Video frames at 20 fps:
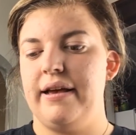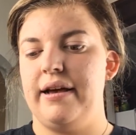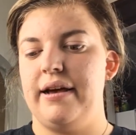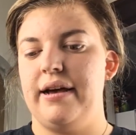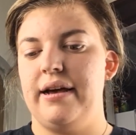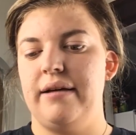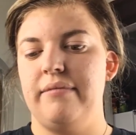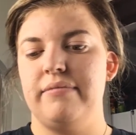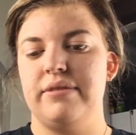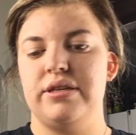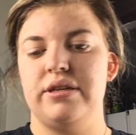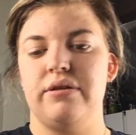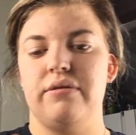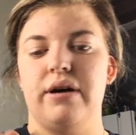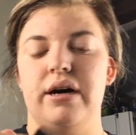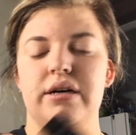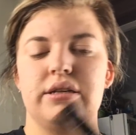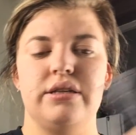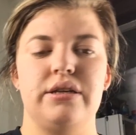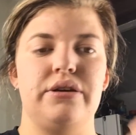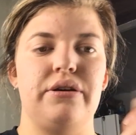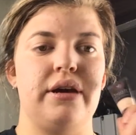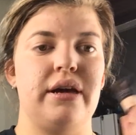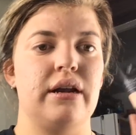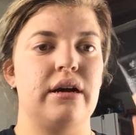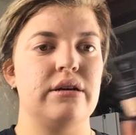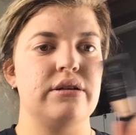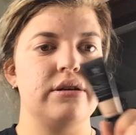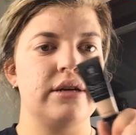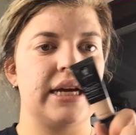So also
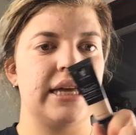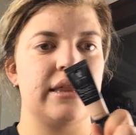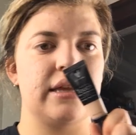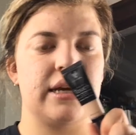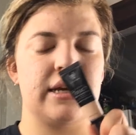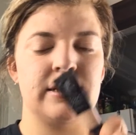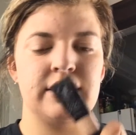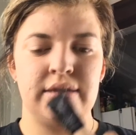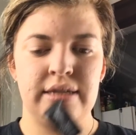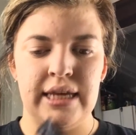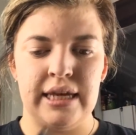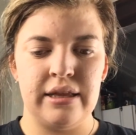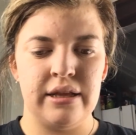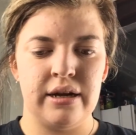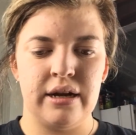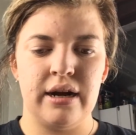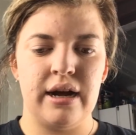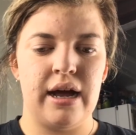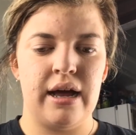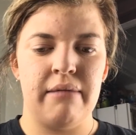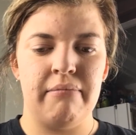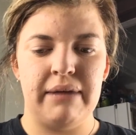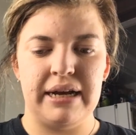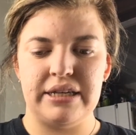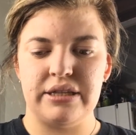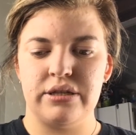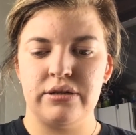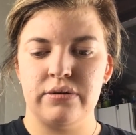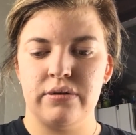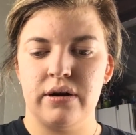you can also get the concealer on
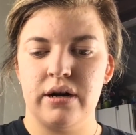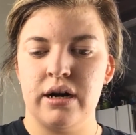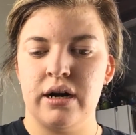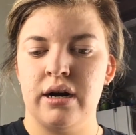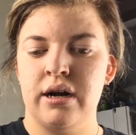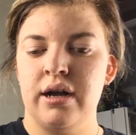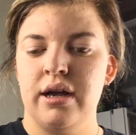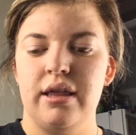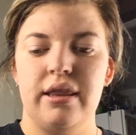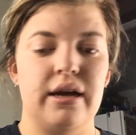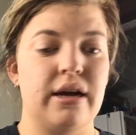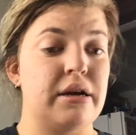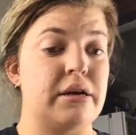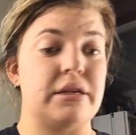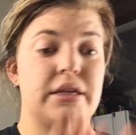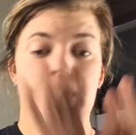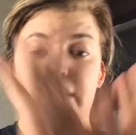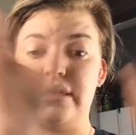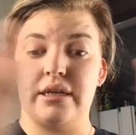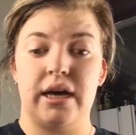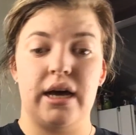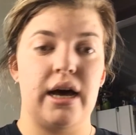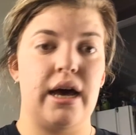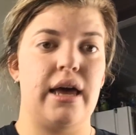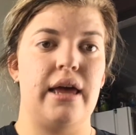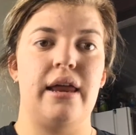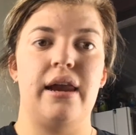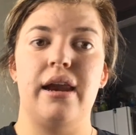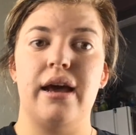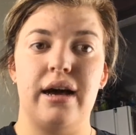my store. There's a
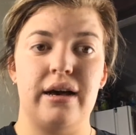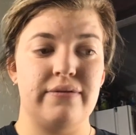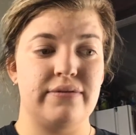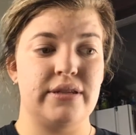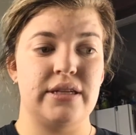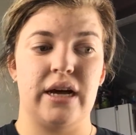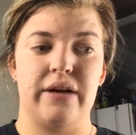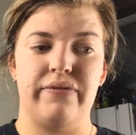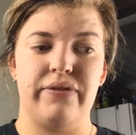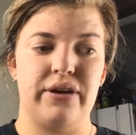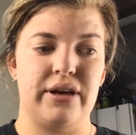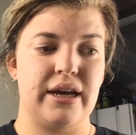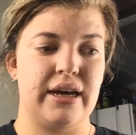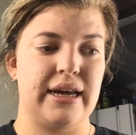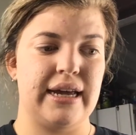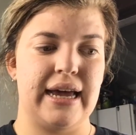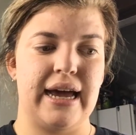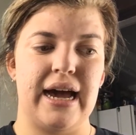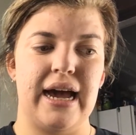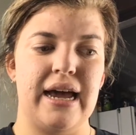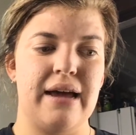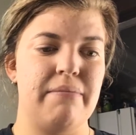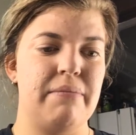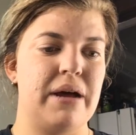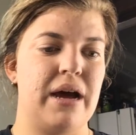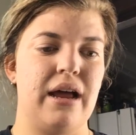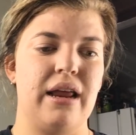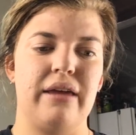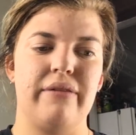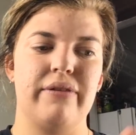ton of stuff you can get. I
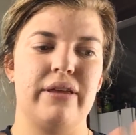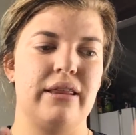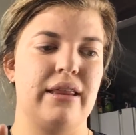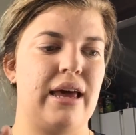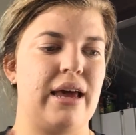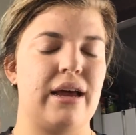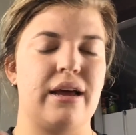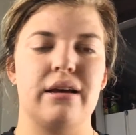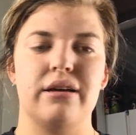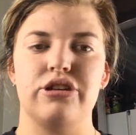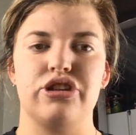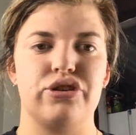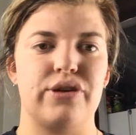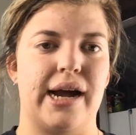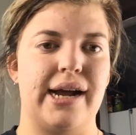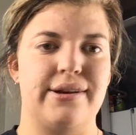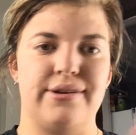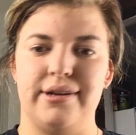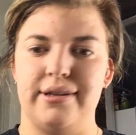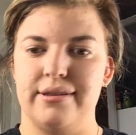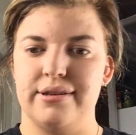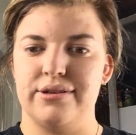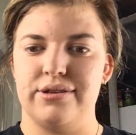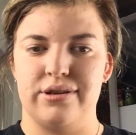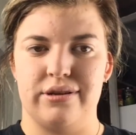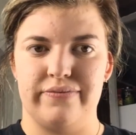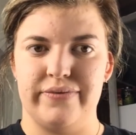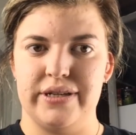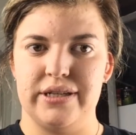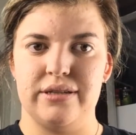am not even like scratching
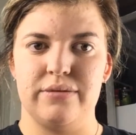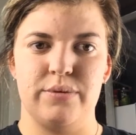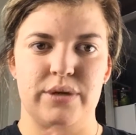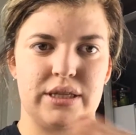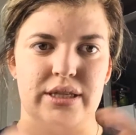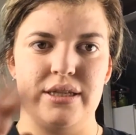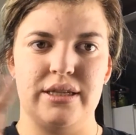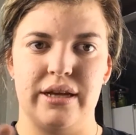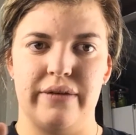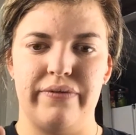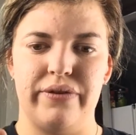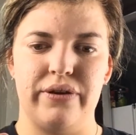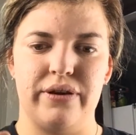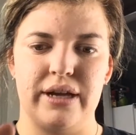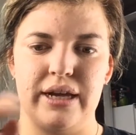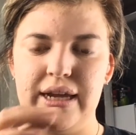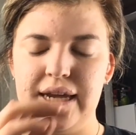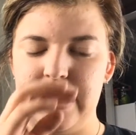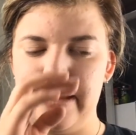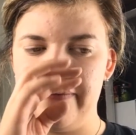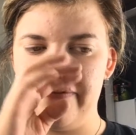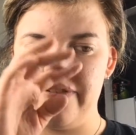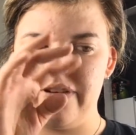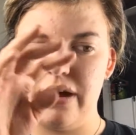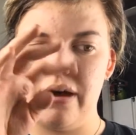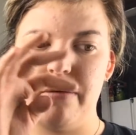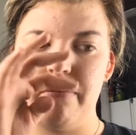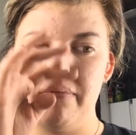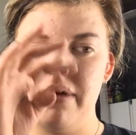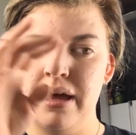the surface with stuff you can get
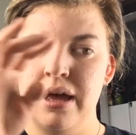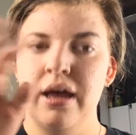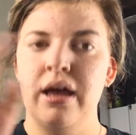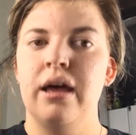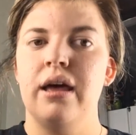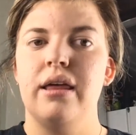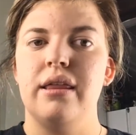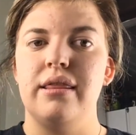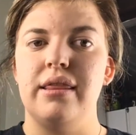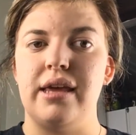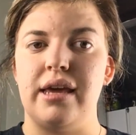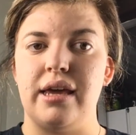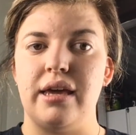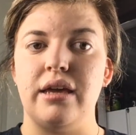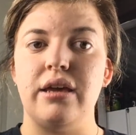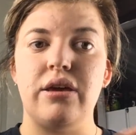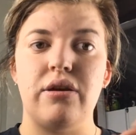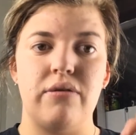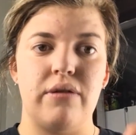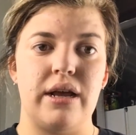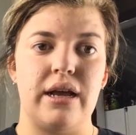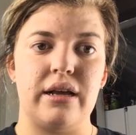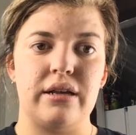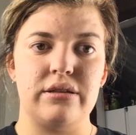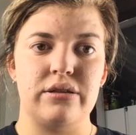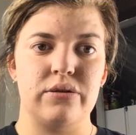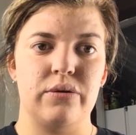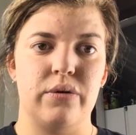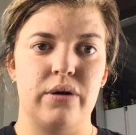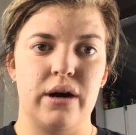from the
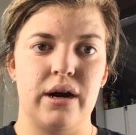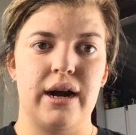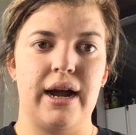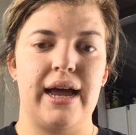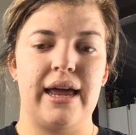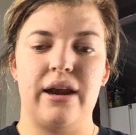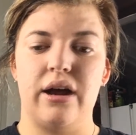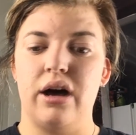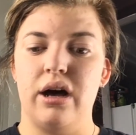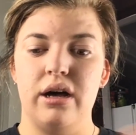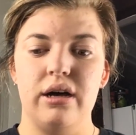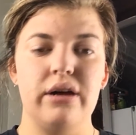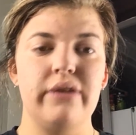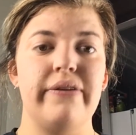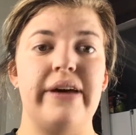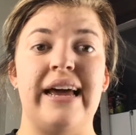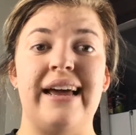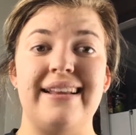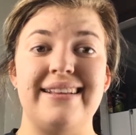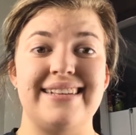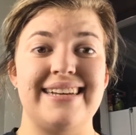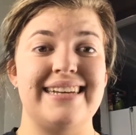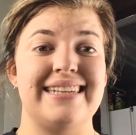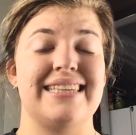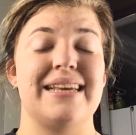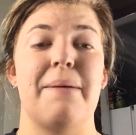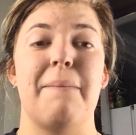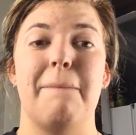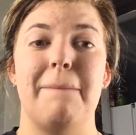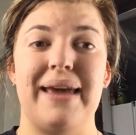Younique store, and all of it
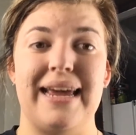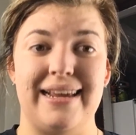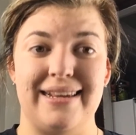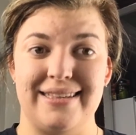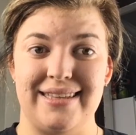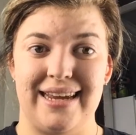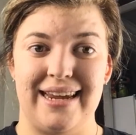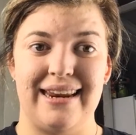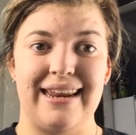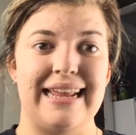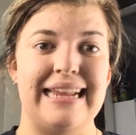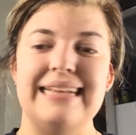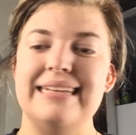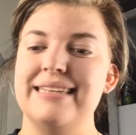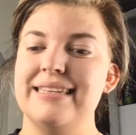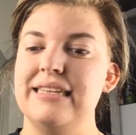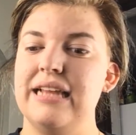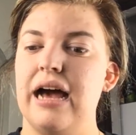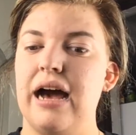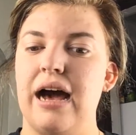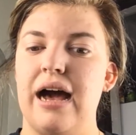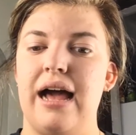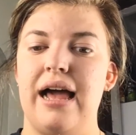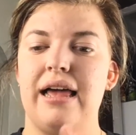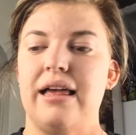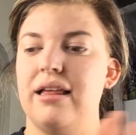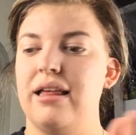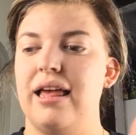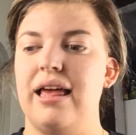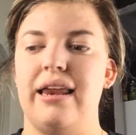is amazing. It is
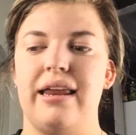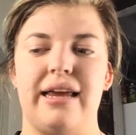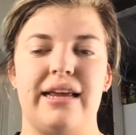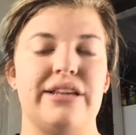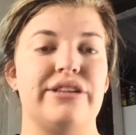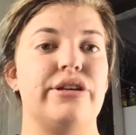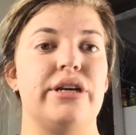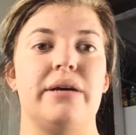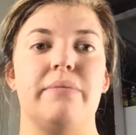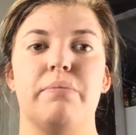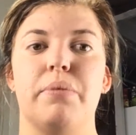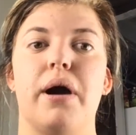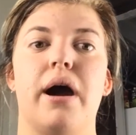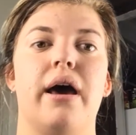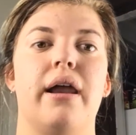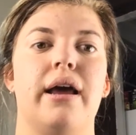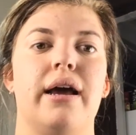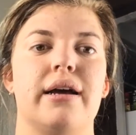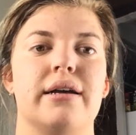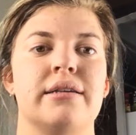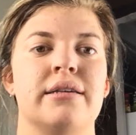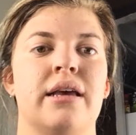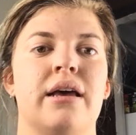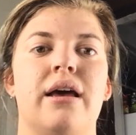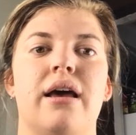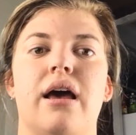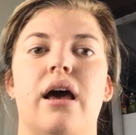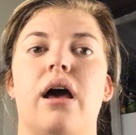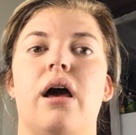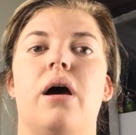not any cheap products.